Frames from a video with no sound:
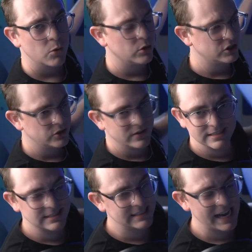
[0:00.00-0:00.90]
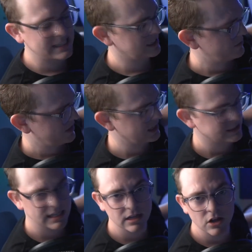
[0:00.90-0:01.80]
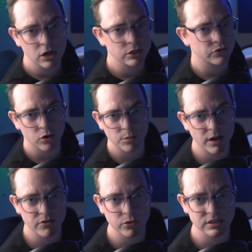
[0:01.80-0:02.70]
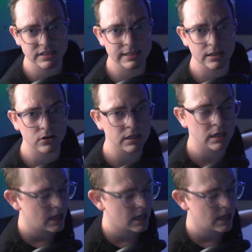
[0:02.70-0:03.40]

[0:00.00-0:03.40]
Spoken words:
will do the exact same thing as that large 4x4 silk.